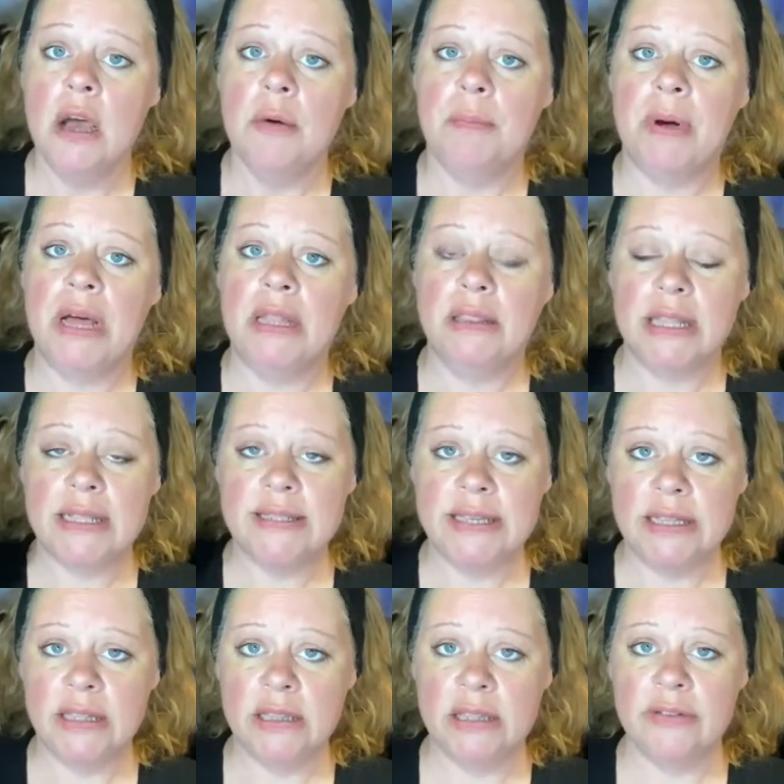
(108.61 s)
But let's say
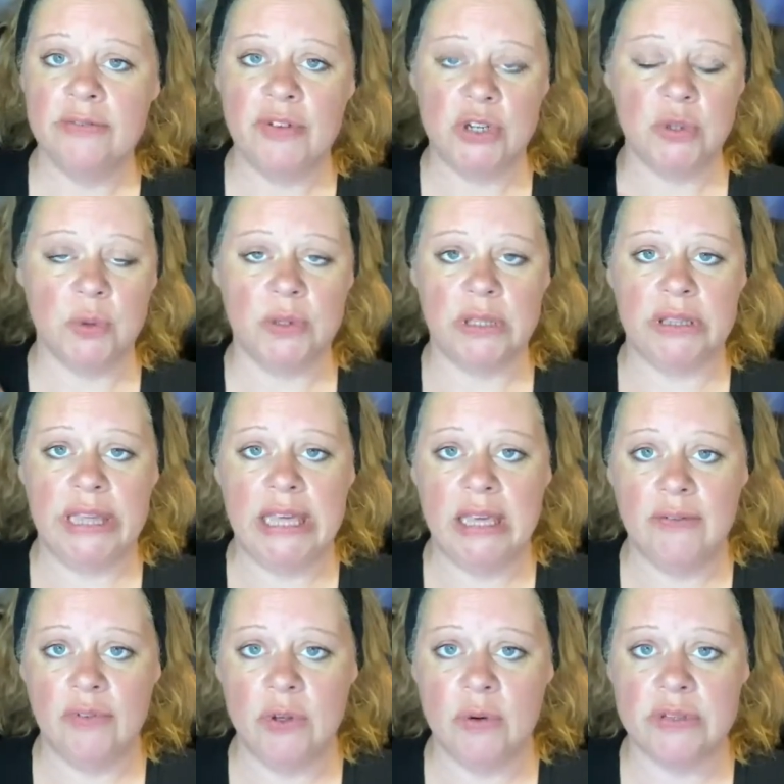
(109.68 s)
that the visual that they
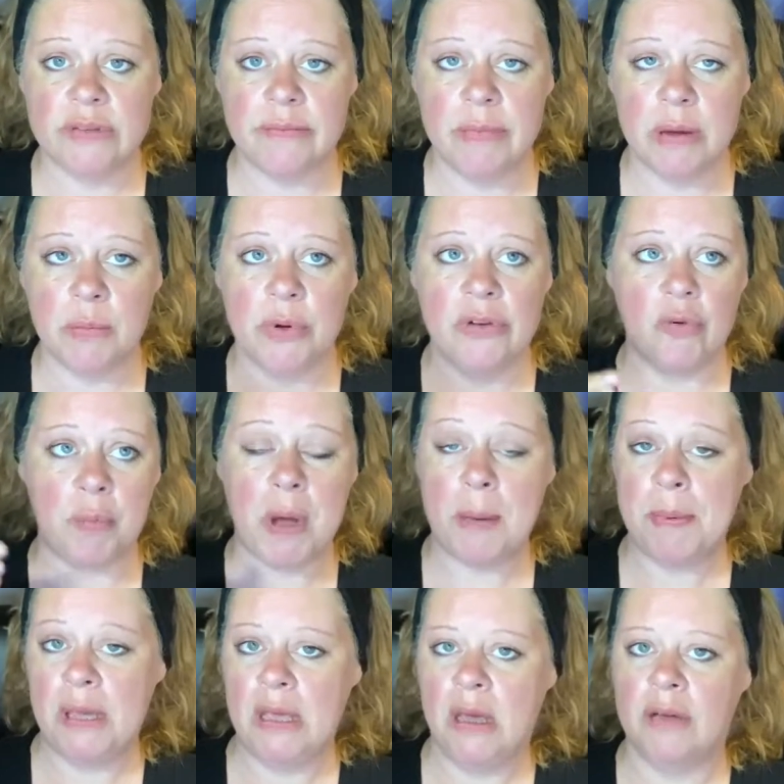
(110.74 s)
give you is a memory of a
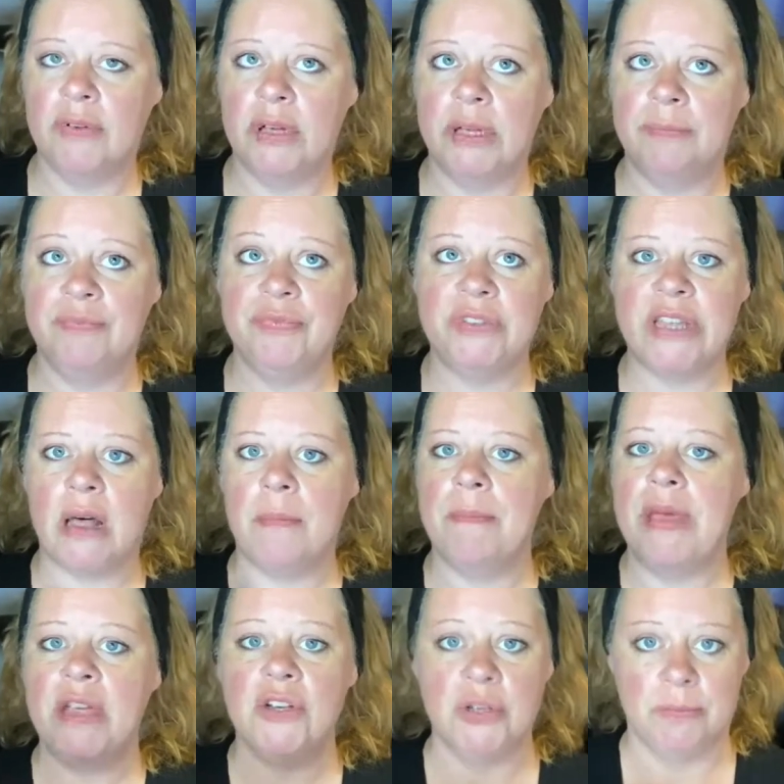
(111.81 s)
puppy, of a
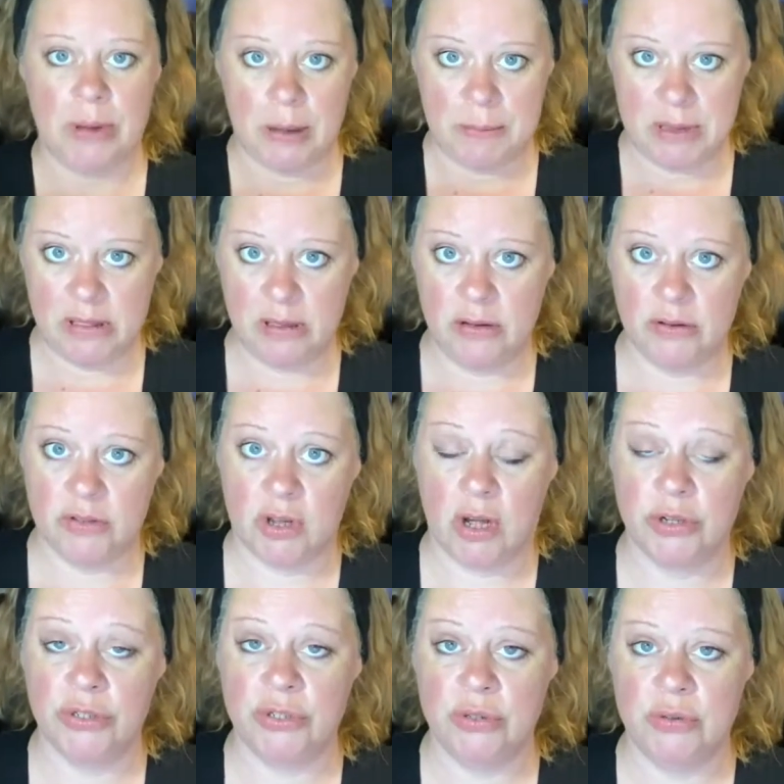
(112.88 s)
Dalmatian puppy that you saw
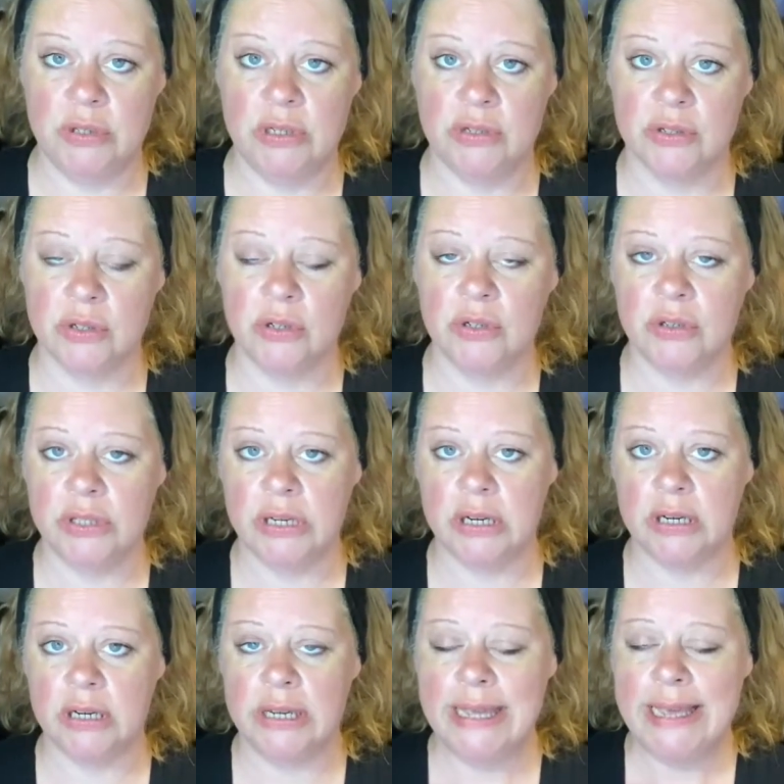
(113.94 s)
2 years
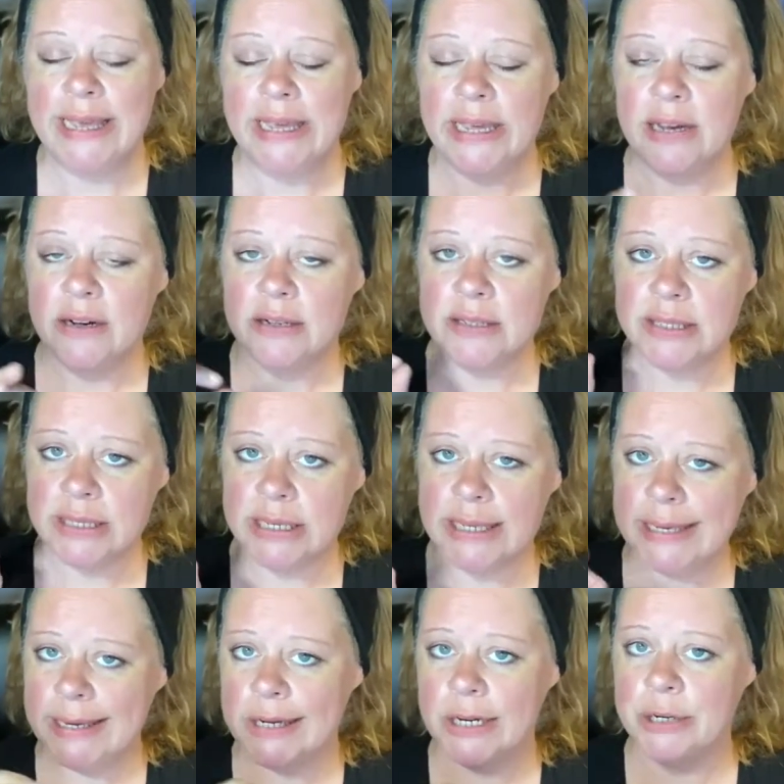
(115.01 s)
earlier. Here's the
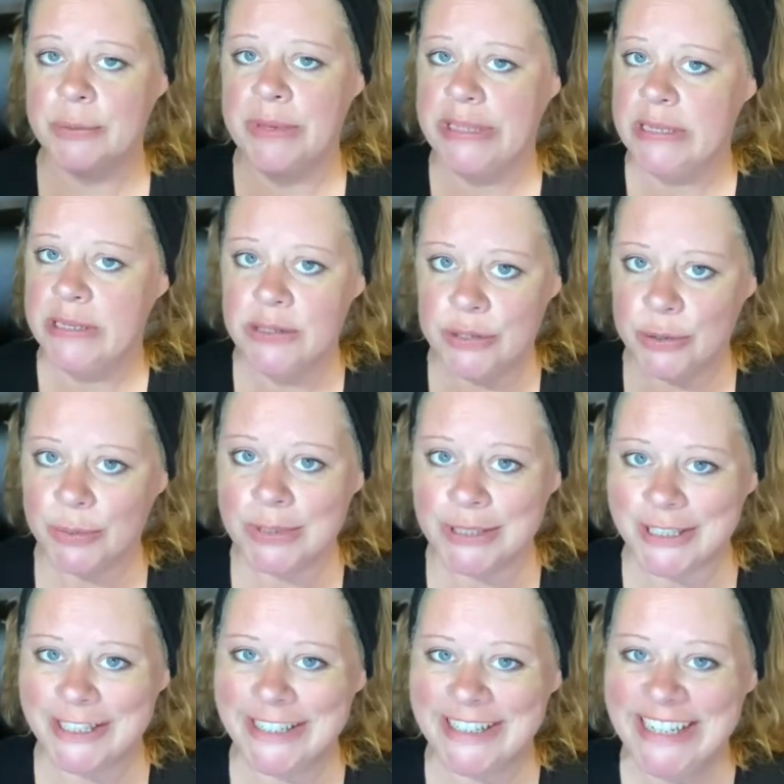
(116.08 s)
kicker with
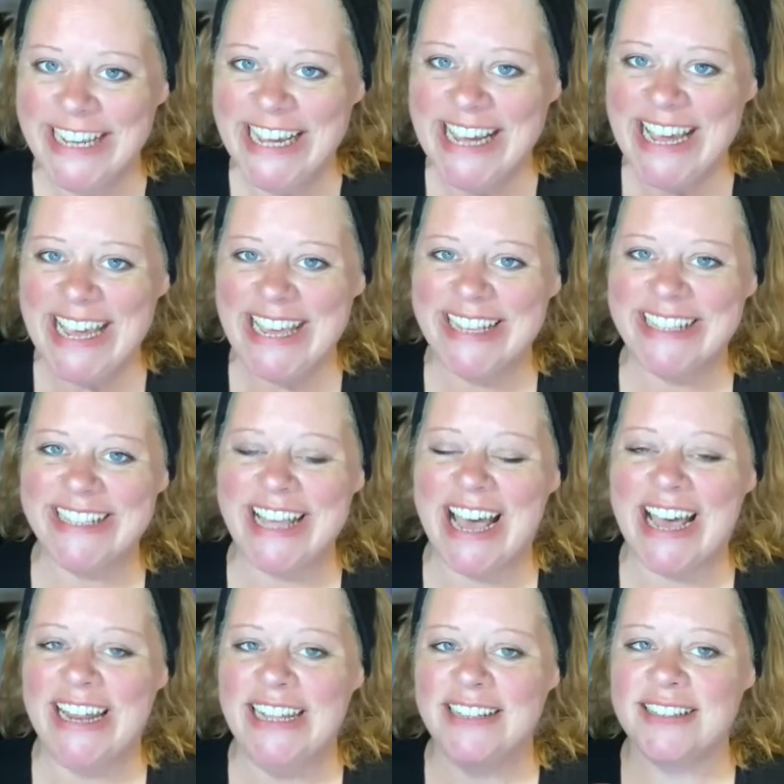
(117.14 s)
intuition, is
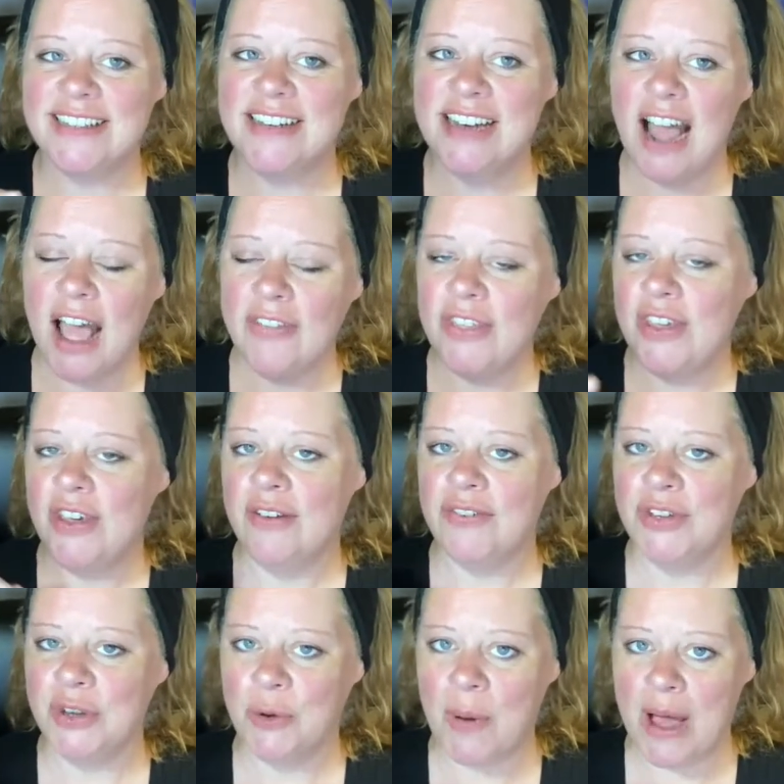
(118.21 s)
that it's not that you have
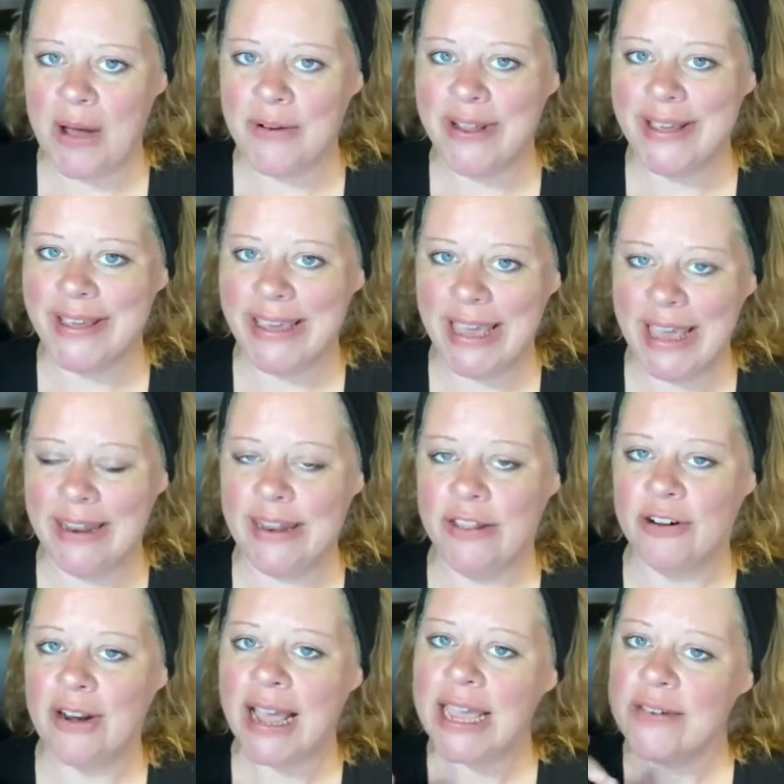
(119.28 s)
to go out and they're
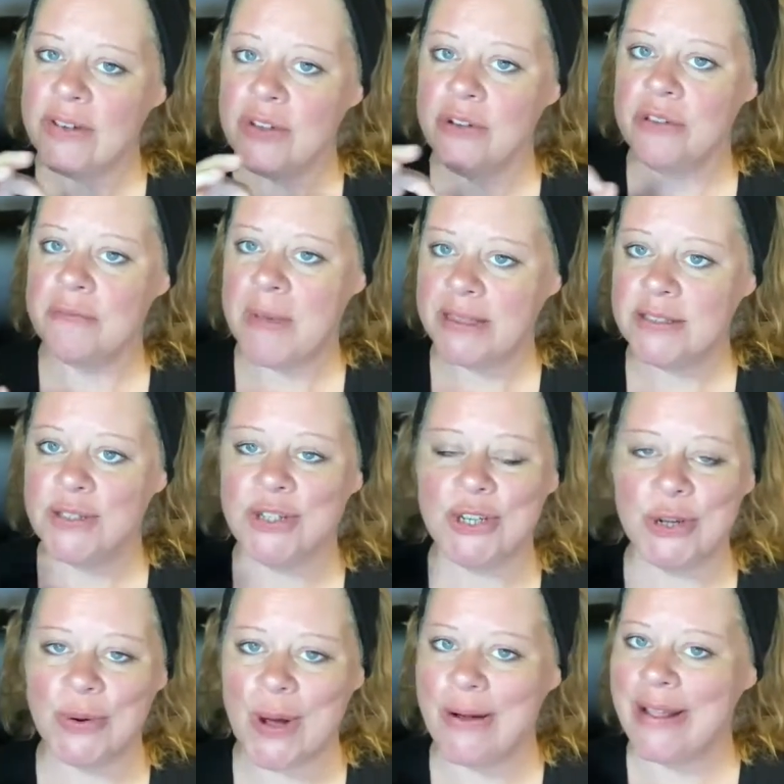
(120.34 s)
not giving you the message to
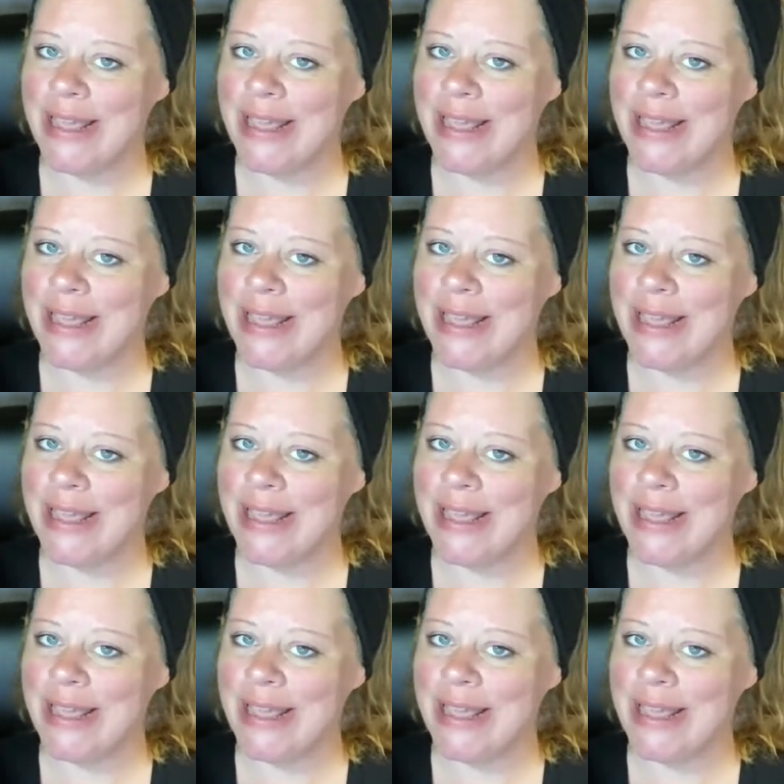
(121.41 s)
go out and